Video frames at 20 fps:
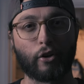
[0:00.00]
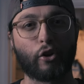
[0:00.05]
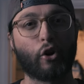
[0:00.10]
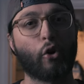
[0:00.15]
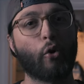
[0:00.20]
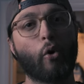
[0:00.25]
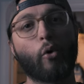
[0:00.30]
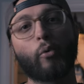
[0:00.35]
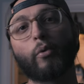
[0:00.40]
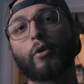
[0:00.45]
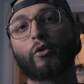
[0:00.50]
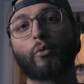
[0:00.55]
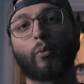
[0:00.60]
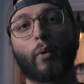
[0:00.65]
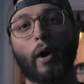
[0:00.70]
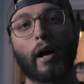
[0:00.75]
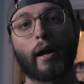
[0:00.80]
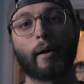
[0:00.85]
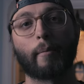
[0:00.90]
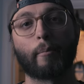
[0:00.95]
You don't always
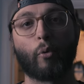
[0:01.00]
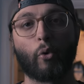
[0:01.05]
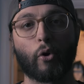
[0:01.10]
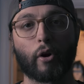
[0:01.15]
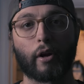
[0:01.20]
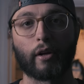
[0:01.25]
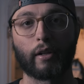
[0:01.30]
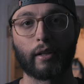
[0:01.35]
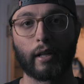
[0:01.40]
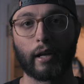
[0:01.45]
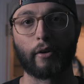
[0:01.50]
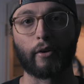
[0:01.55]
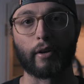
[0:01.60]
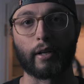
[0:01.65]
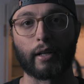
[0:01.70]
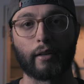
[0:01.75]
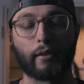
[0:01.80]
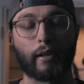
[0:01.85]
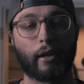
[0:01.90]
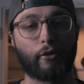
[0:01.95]
want more
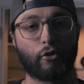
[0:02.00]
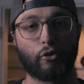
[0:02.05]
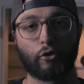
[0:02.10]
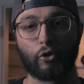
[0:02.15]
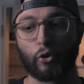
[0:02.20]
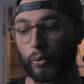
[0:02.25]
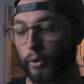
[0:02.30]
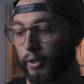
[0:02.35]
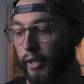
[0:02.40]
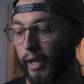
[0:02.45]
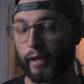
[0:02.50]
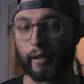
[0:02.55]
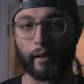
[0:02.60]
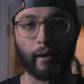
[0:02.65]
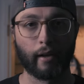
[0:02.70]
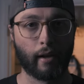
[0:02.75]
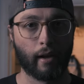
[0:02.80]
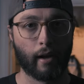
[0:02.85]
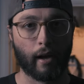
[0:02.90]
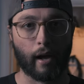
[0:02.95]
clarity unless you're doing like
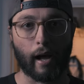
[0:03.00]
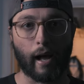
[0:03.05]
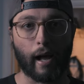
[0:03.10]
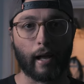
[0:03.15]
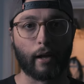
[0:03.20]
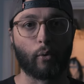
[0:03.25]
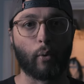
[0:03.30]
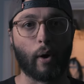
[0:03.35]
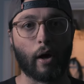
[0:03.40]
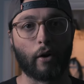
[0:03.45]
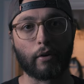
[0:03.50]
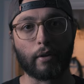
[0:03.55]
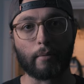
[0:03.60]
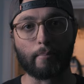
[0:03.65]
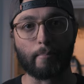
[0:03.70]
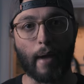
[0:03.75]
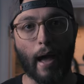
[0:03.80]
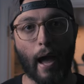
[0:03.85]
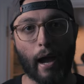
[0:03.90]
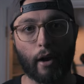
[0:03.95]
high quality
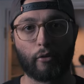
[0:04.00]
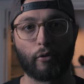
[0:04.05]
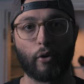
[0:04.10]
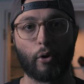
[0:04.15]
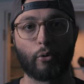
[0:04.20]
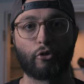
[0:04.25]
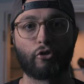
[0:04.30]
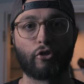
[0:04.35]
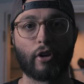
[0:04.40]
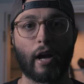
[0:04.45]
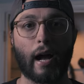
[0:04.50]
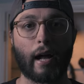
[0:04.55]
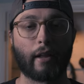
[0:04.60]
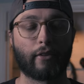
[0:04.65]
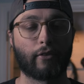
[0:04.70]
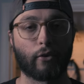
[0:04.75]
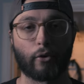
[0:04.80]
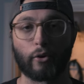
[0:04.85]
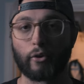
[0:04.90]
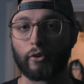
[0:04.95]
macro
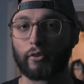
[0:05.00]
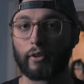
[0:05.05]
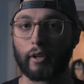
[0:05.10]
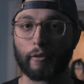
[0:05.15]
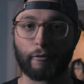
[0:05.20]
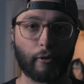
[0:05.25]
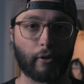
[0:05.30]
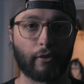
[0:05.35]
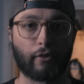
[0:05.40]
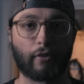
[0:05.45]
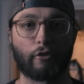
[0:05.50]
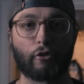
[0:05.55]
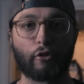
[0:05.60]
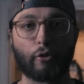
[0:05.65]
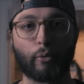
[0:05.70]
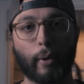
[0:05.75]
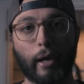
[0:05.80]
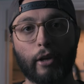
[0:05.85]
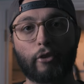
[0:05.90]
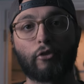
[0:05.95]
shots or different
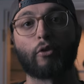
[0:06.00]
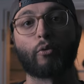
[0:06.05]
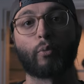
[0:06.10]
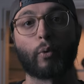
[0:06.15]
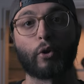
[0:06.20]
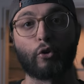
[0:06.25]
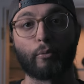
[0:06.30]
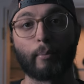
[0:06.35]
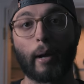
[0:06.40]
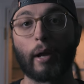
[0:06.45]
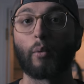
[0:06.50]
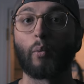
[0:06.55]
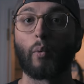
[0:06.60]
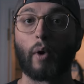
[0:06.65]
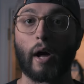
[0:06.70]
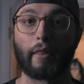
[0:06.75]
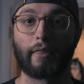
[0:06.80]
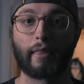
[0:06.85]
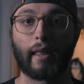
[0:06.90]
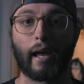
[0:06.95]
situations where you might
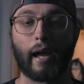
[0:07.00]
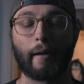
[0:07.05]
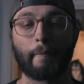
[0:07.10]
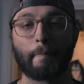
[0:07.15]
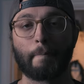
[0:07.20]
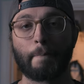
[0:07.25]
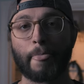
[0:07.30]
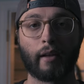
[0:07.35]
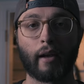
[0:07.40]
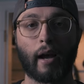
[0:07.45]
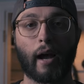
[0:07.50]
want that.